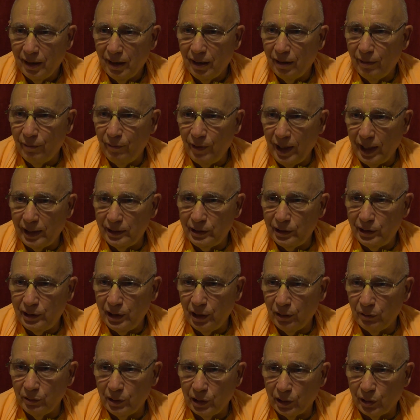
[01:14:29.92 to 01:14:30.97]

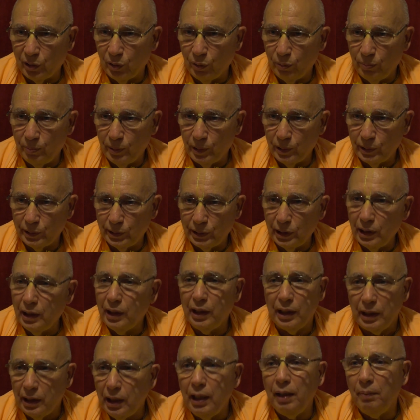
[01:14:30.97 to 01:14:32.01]
evangelical person,
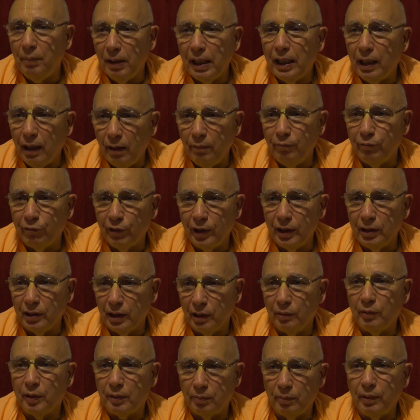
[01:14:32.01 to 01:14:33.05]
and he became
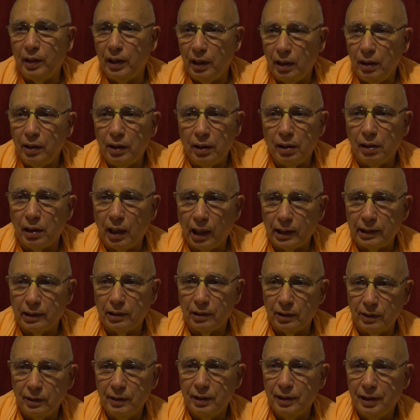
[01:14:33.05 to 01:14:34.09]
friendly with me. He liked
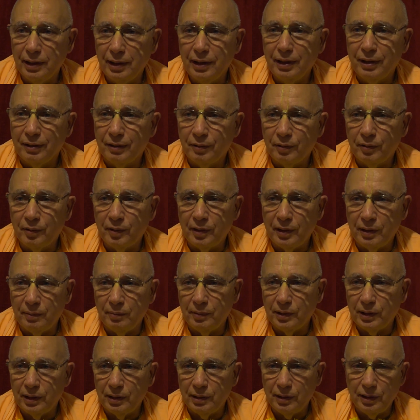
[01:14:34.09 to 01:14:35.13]
what I'm
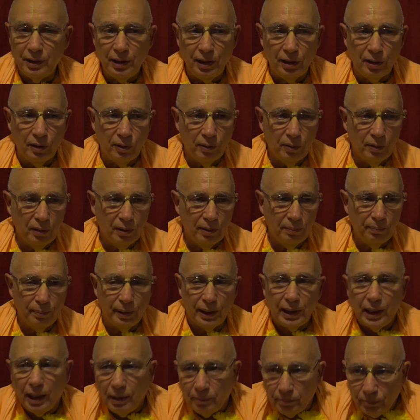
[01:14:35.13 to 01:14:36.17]
saying, you know.
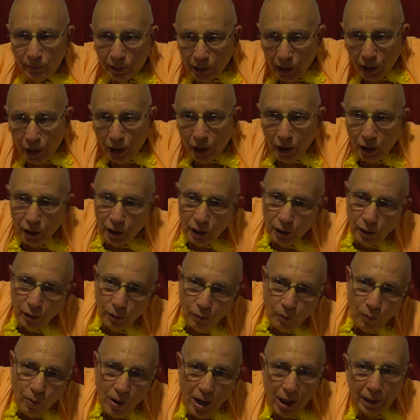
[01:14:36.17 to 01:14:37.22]
But I'm
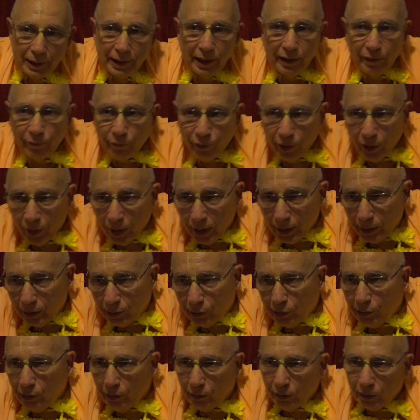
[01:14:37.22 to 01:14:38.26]
walking very
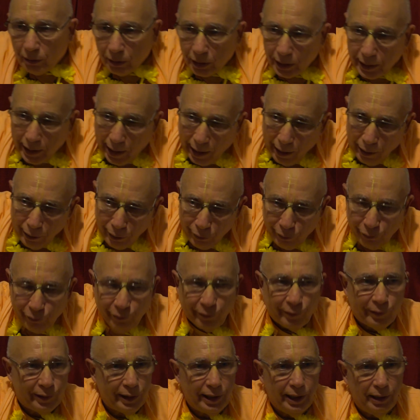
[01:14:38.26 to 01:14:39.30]

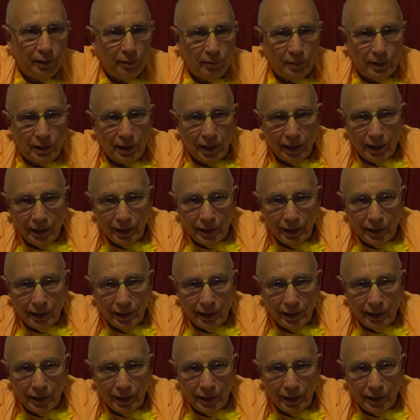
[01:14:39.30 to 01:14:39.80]
carefully with